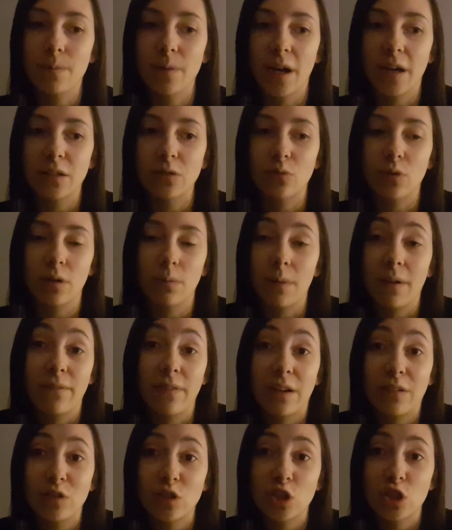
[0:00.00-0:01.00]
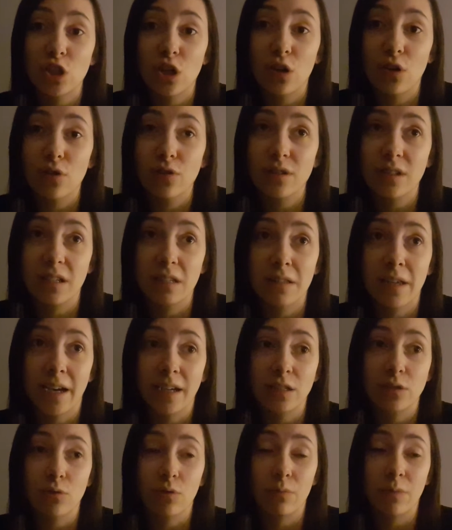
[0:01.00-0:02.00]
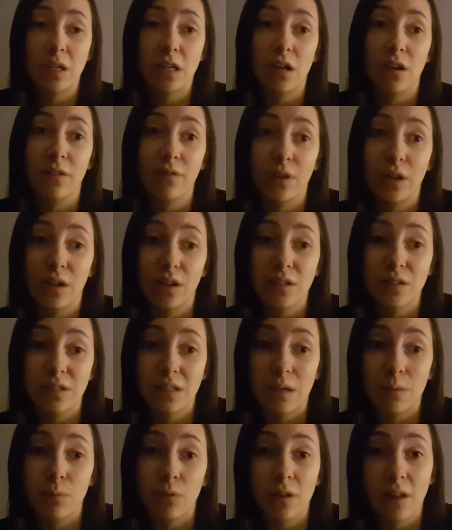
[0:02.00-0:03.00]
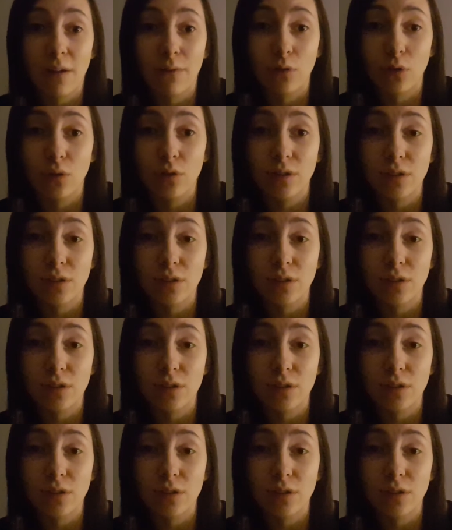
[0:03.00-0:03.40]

That's one of my favorite shows. It connects with me on a very deep level,